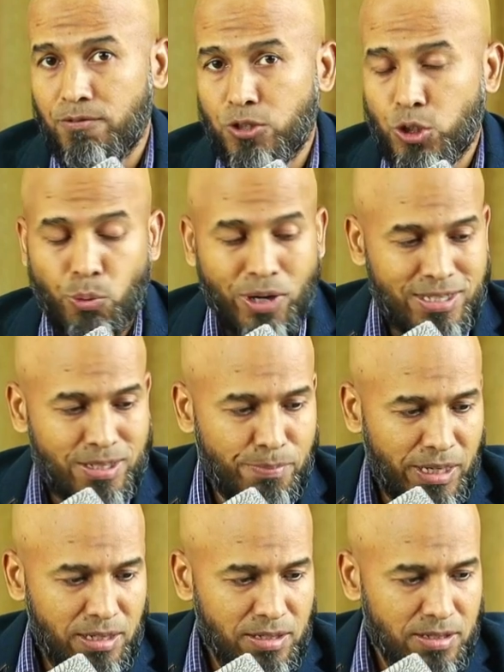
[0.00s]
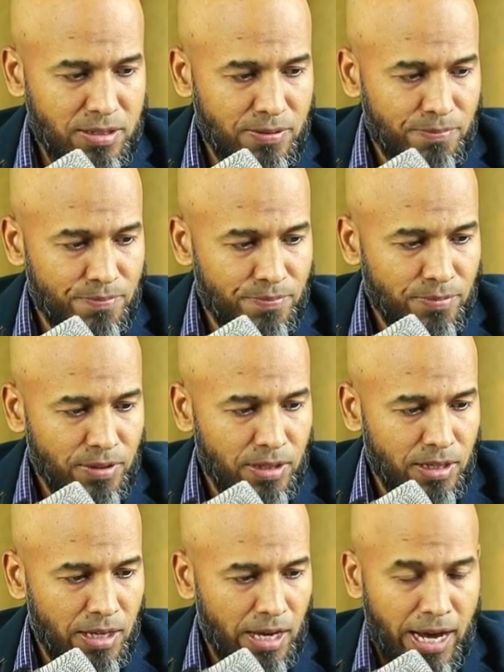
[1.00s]
20 minutes
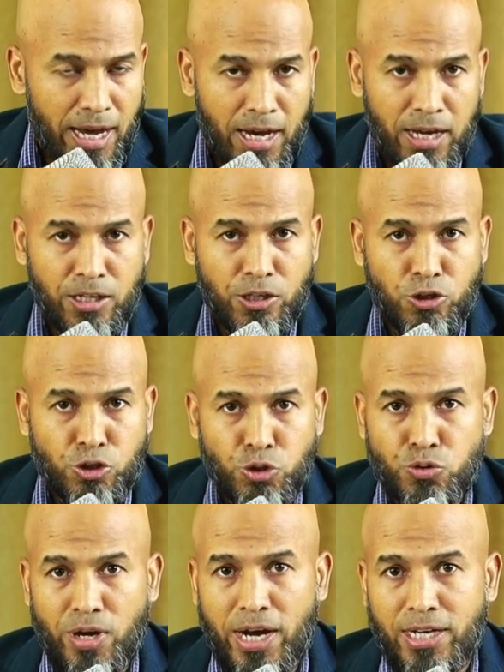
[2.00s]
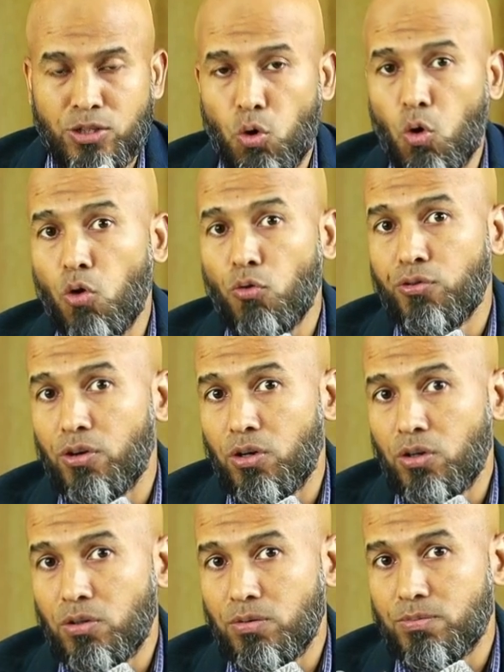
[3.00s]
and you should write
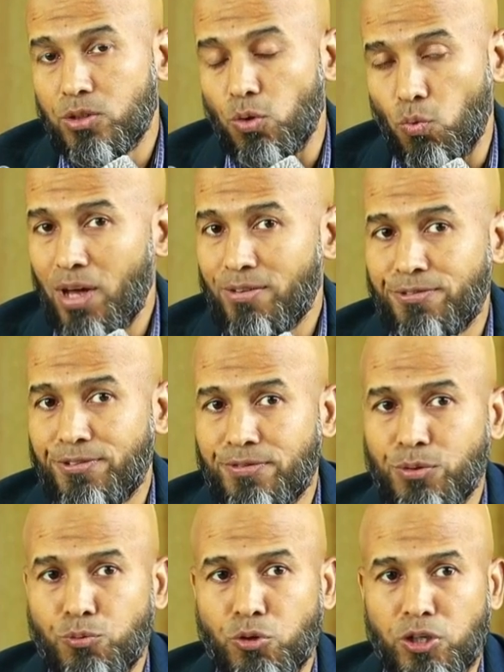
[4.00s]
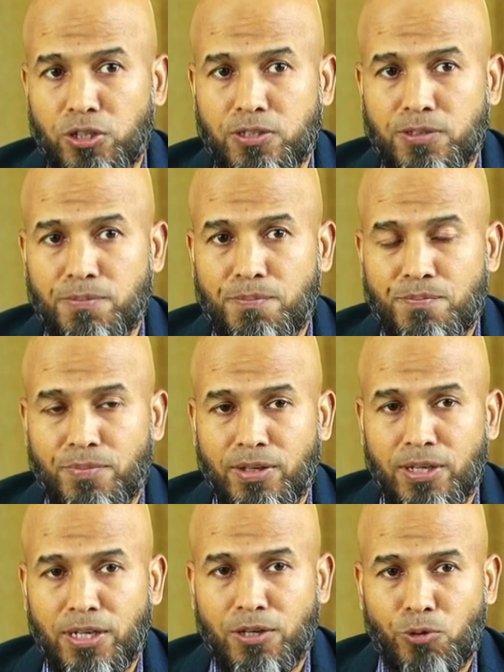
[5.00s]
over 150 words.
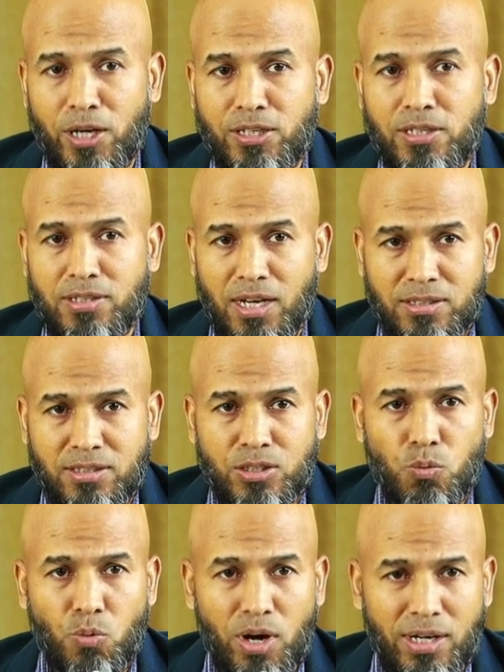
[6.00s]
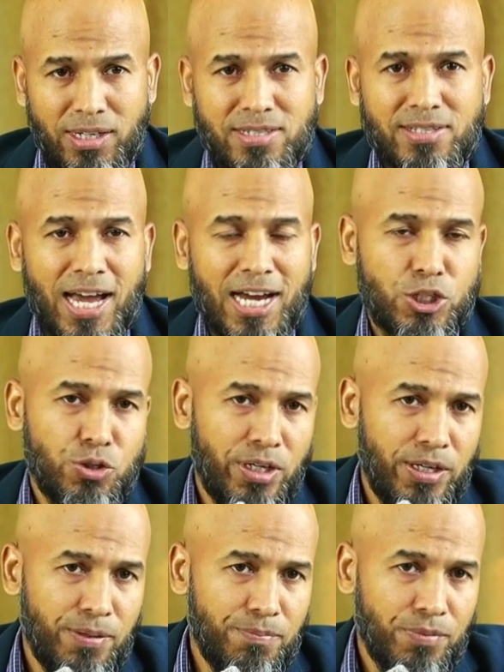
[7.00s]
Writing task 1 is
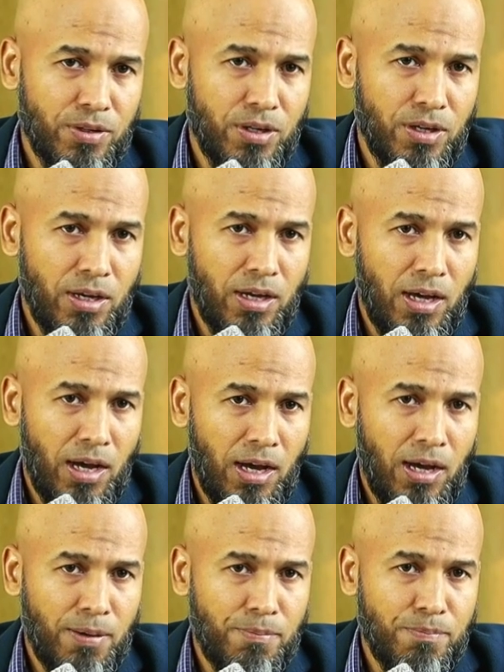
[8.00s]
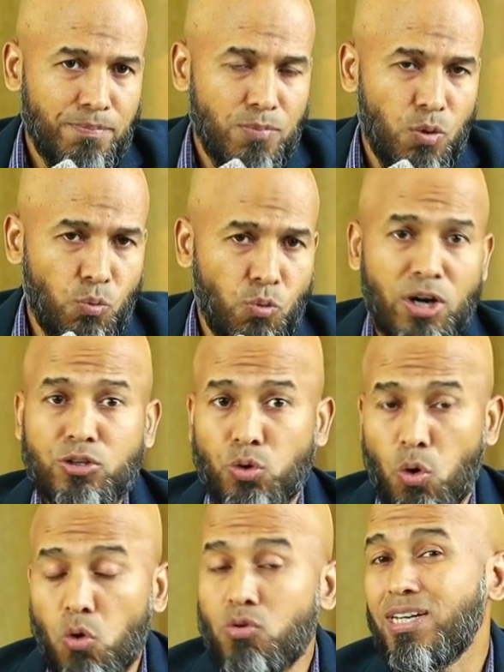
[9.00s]
actually worth
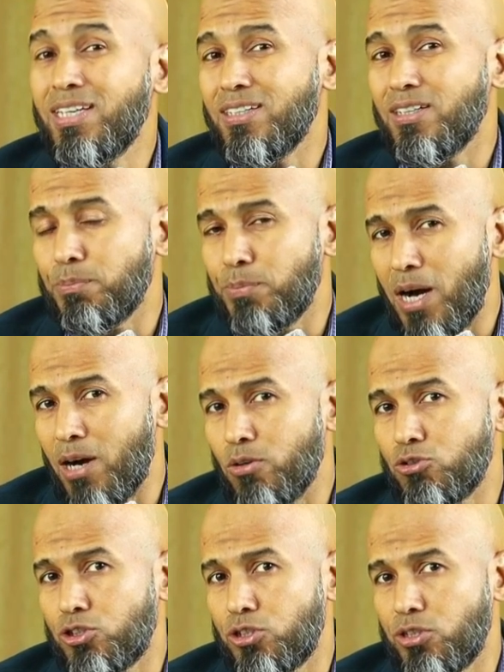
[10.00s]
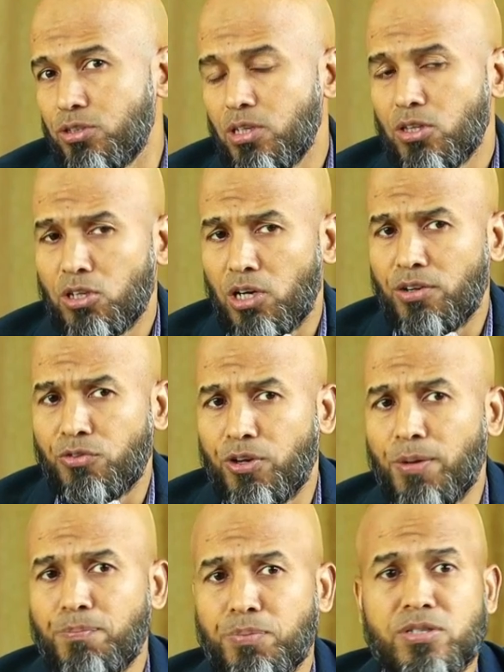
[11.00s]
only about
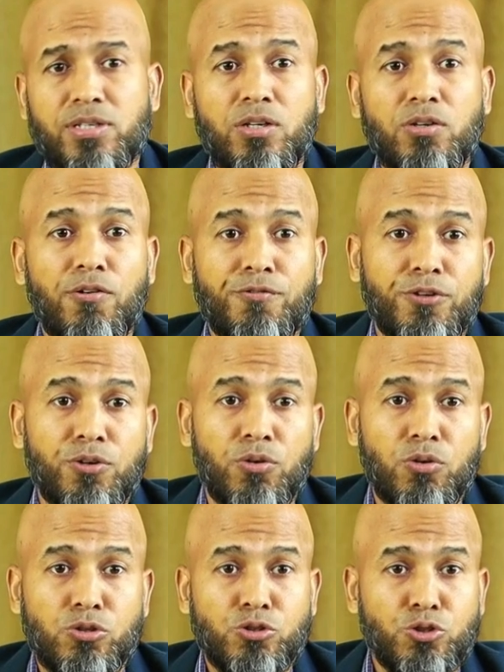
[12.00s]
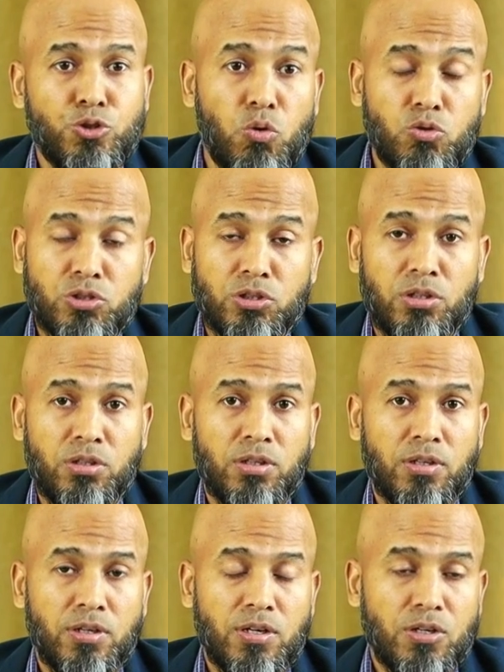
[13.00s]
33% of your total
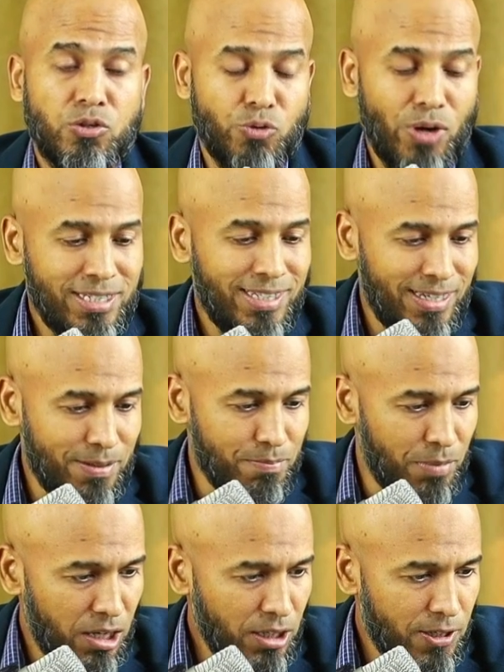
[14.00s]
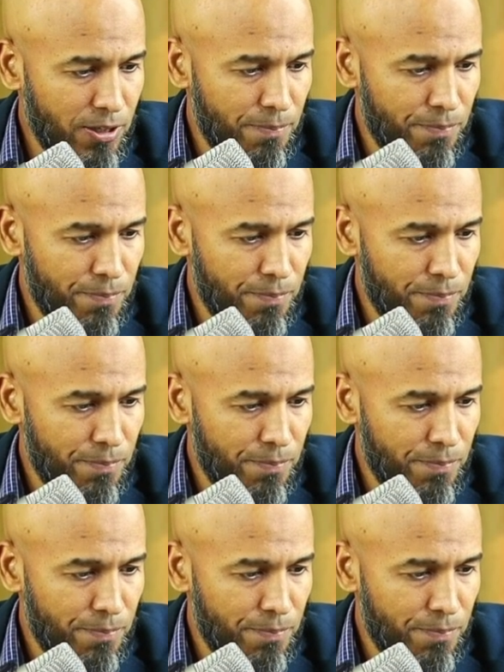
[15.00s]
writing mark,